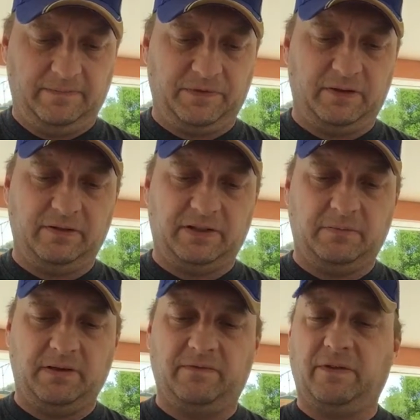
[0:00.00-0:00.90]
So here's
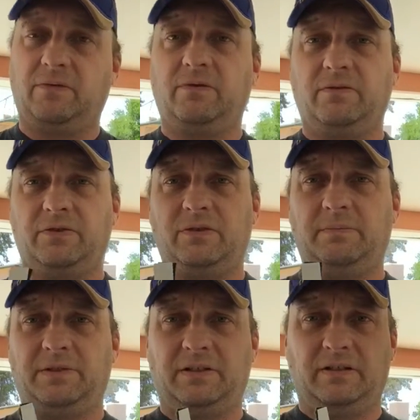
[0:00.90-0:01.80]
some of the Velcro
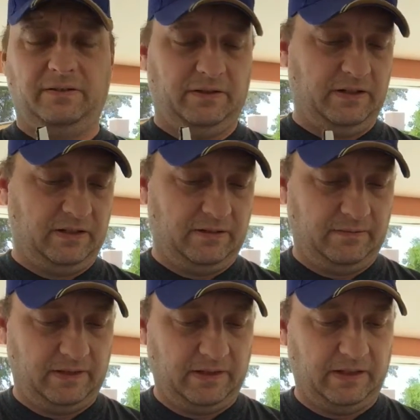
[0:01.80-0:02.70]
strips, so you can
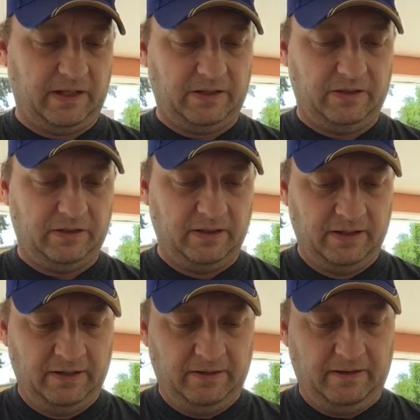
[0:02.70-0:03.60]
attach it.
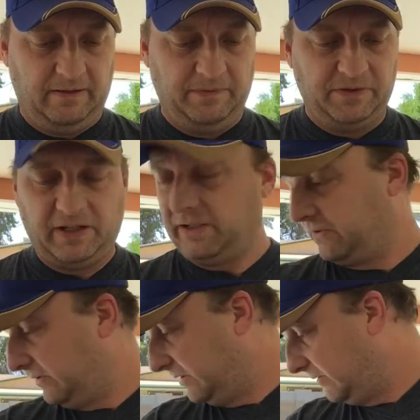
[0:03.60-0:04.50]
There's
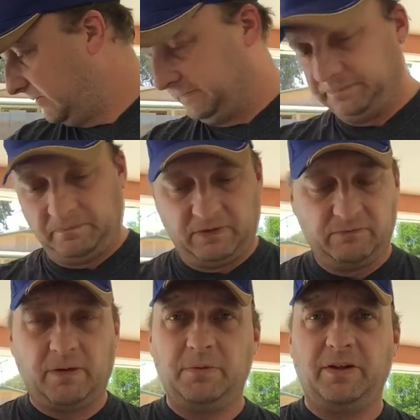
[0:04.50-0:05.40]
extra little
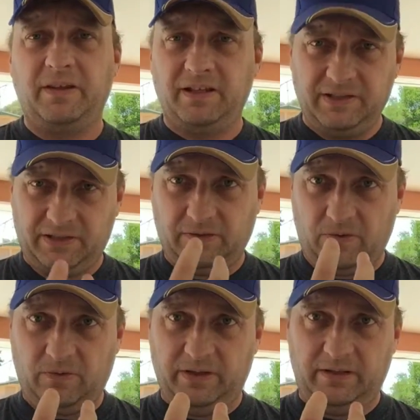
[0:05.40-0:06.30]
rubbery things to
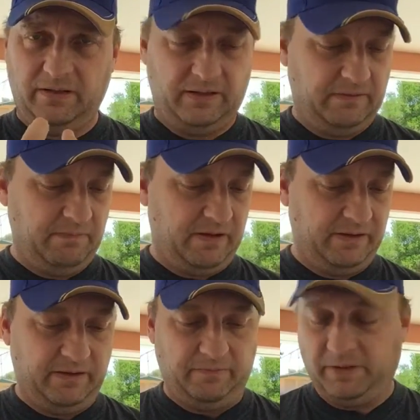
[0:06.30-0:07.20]
hold it, to mount
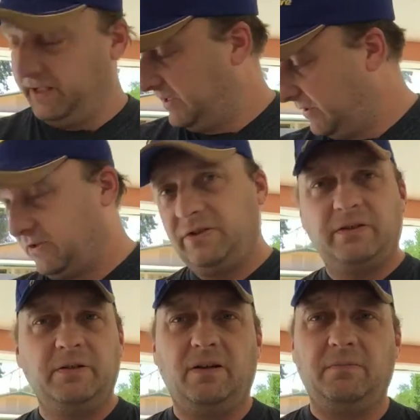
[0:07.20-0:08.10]
it in place, and I'll show
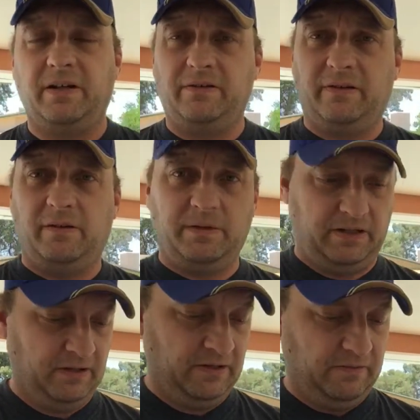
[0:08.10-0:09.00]
you on my other helmet
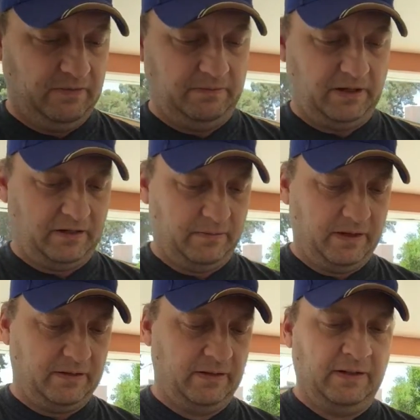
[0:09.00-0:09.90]
what I'm talking
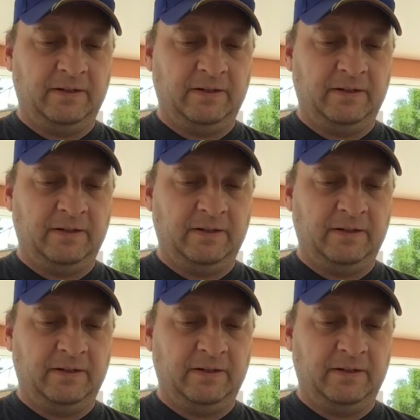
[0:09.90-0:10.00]
about.